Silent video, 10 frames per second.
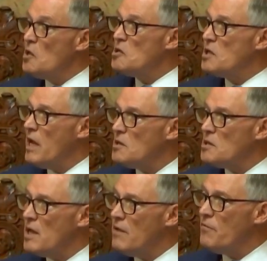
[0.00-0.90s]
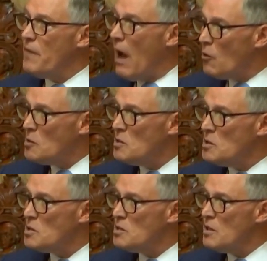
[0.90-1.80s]
This state saved
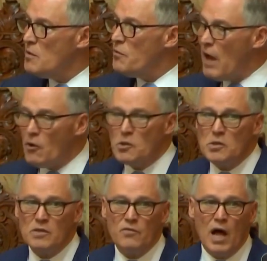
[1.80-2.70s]
thousands and thousands